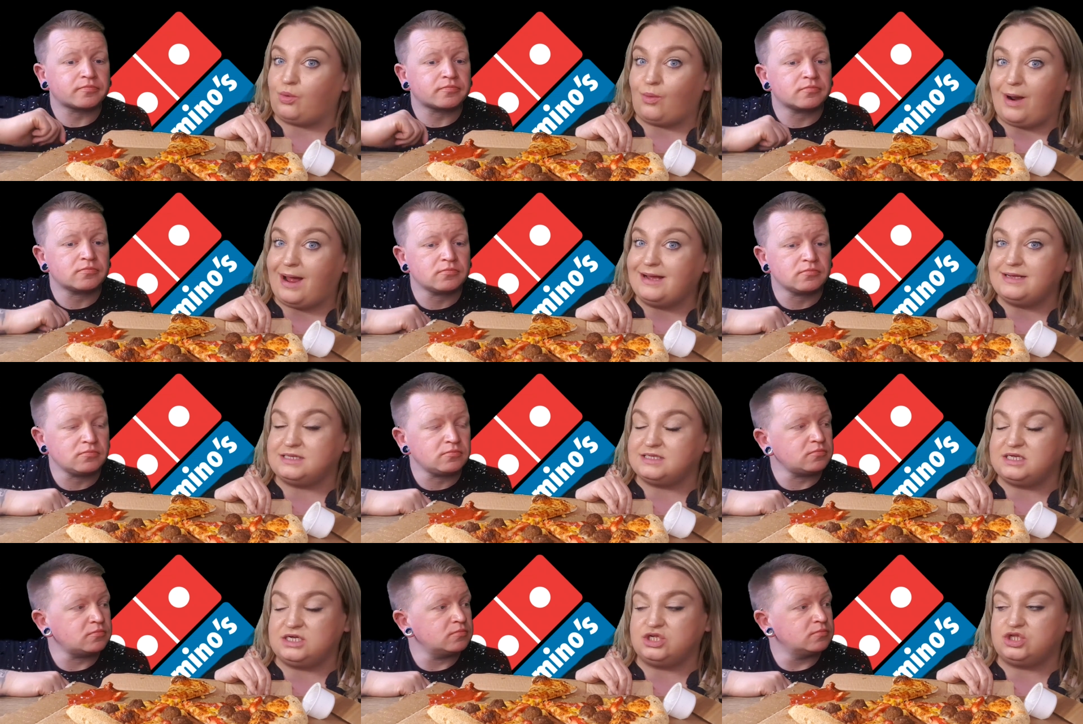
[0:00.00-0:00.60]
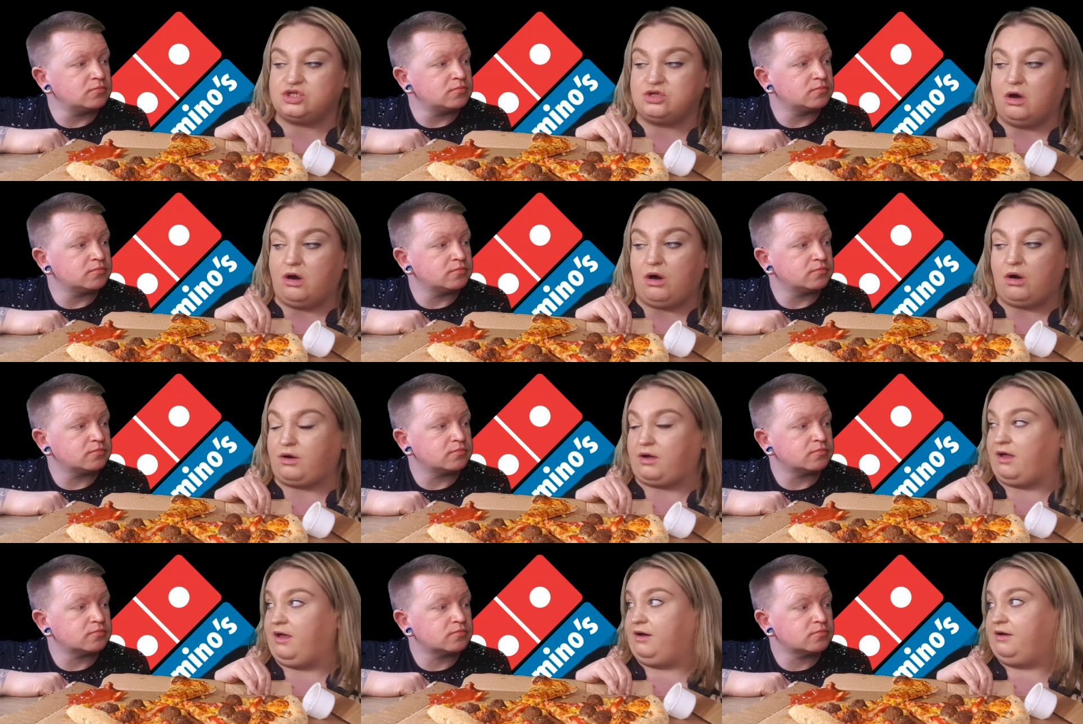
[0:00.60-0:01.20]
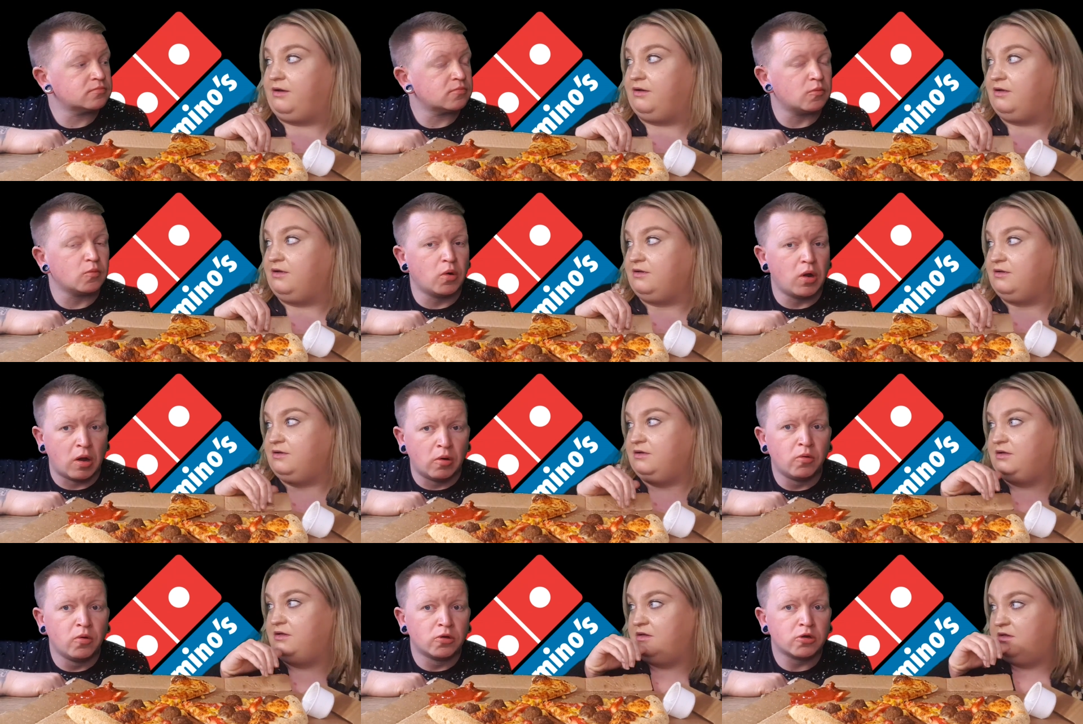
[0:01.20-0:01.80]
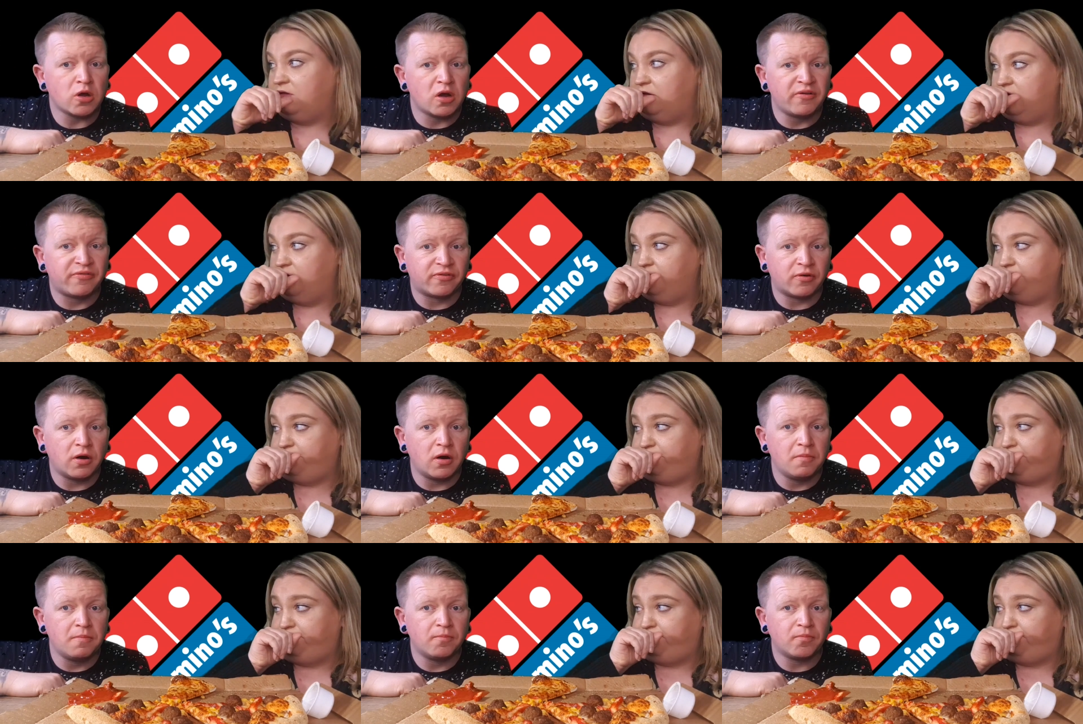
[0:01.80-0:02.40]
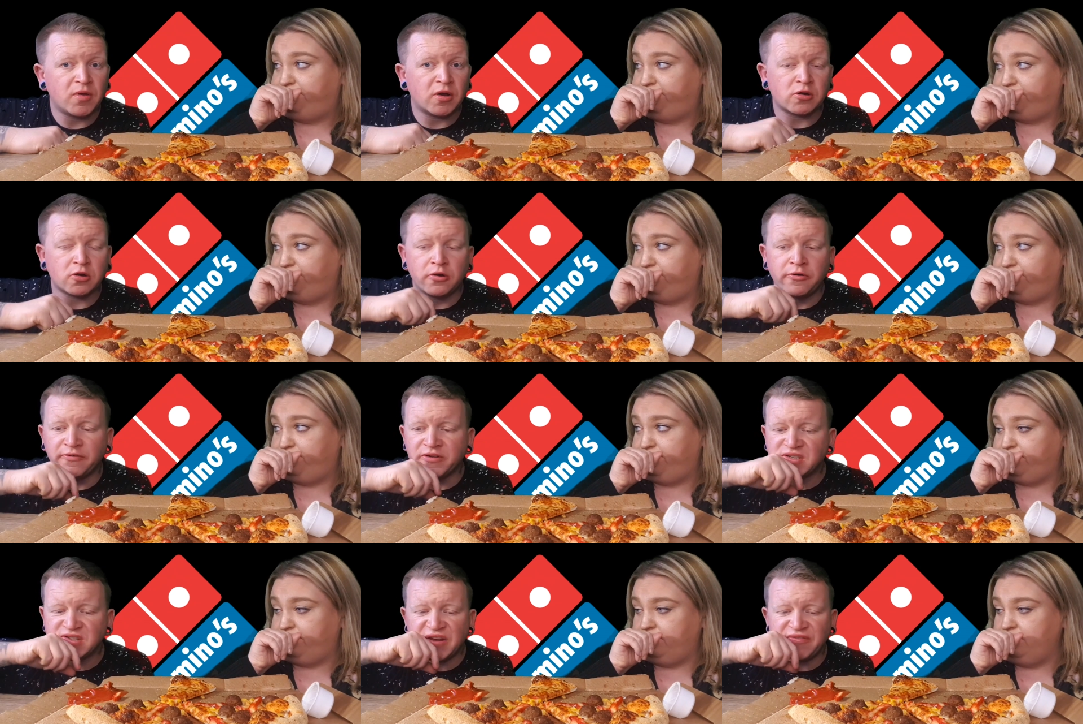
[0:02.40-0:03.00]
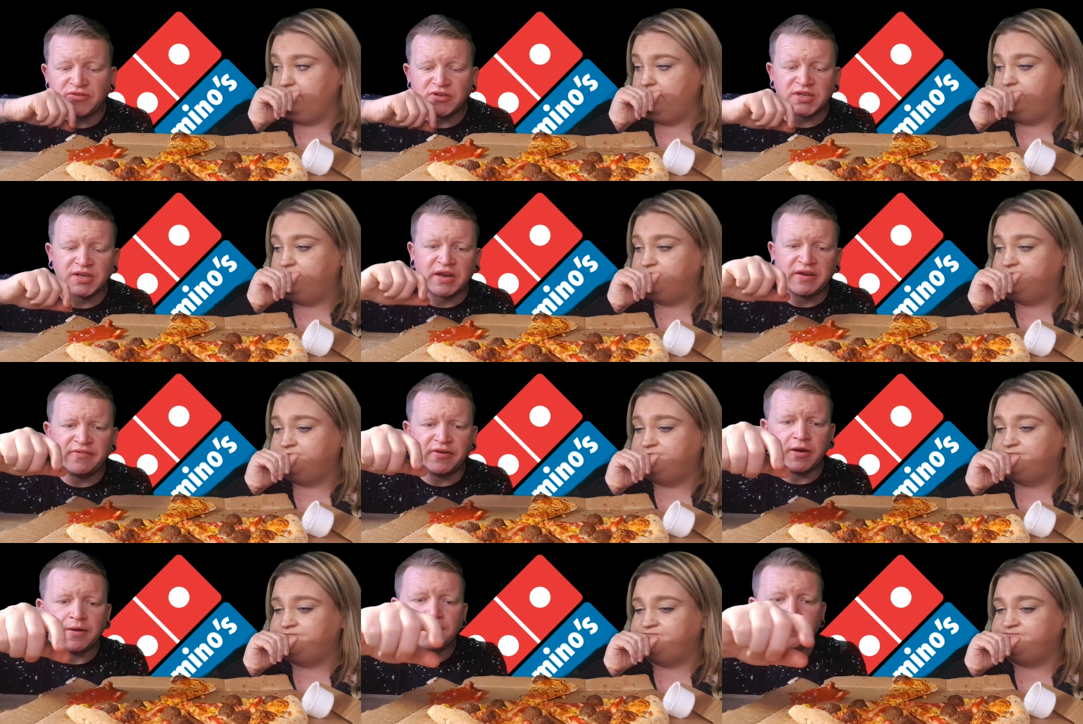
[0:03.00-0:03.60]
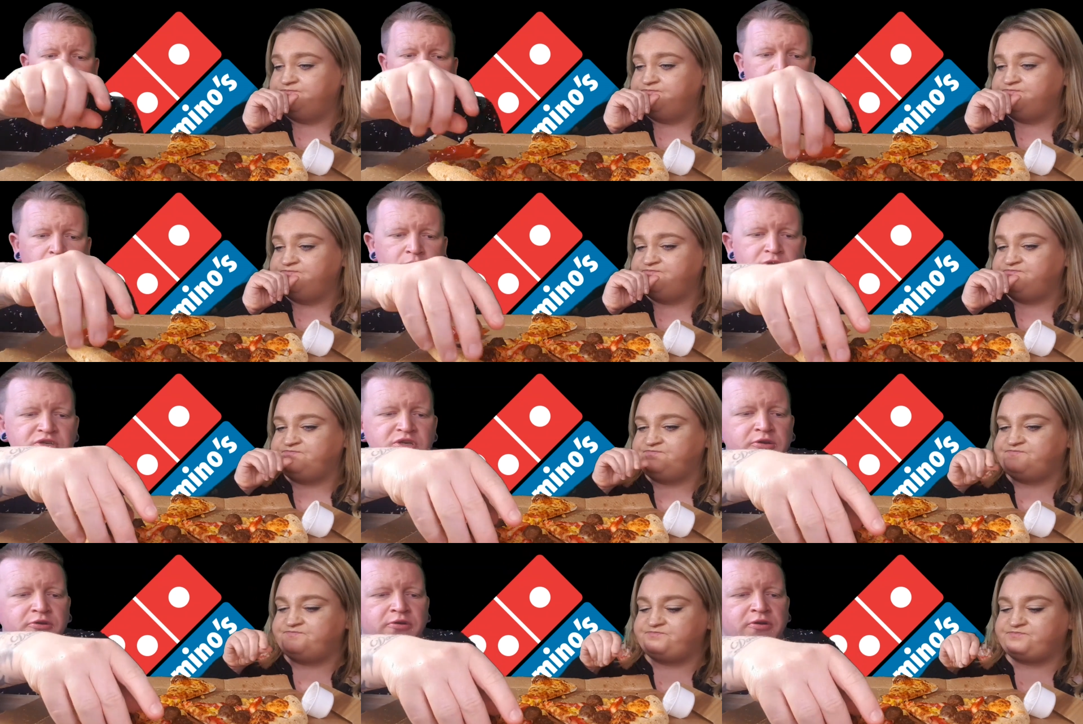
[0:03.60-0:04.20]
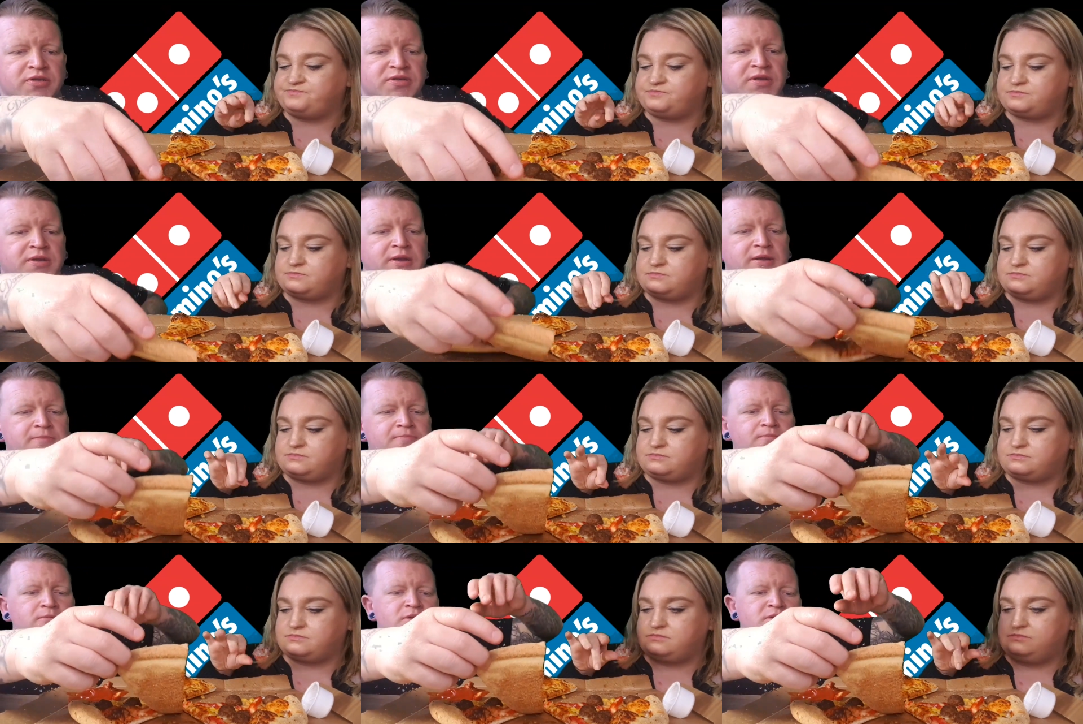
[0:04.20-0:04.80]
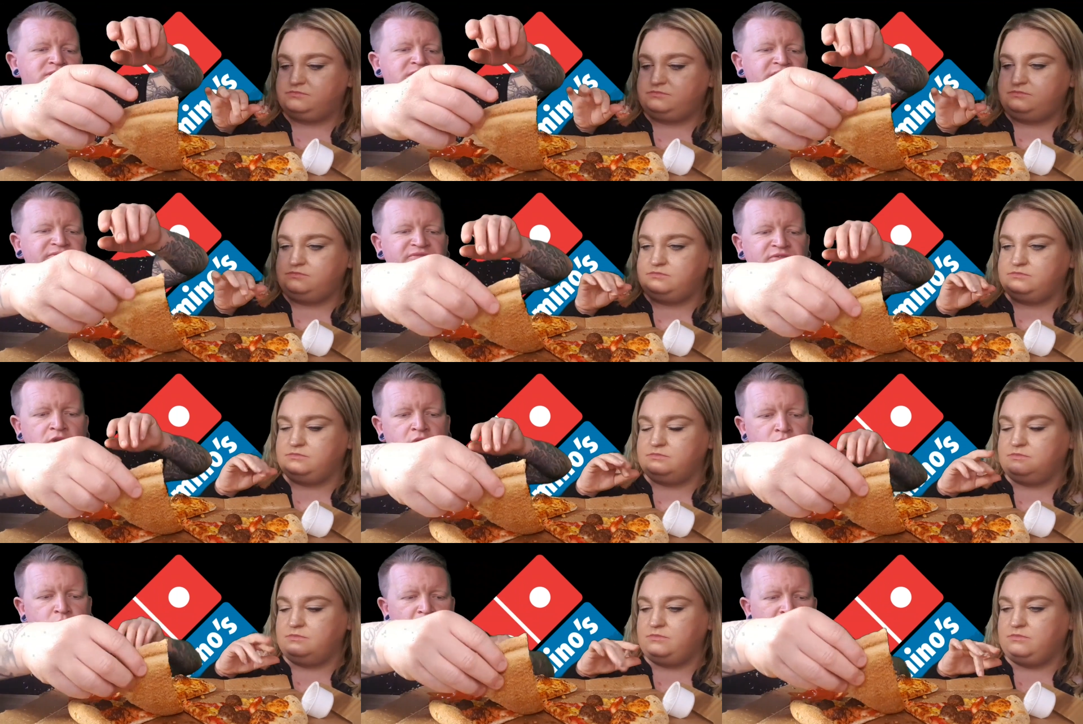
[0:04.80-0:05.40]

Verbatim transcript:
Speaker 1: craziest jargon.
Speaker 2: Well, we'll go through them. I've got another 7 to give you, but I'm just not doing it today because I forgot